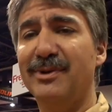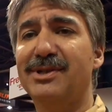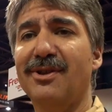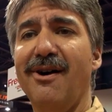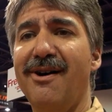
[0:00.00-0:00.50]
to
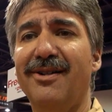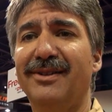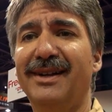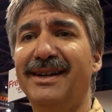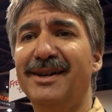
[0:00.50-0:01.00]

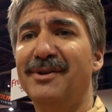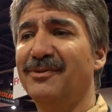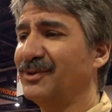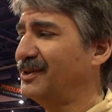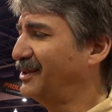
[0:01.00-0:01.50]
install,
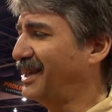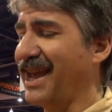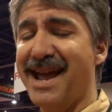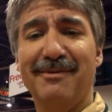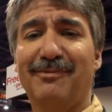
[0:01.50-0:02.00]

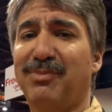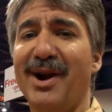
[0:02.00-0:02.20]
can't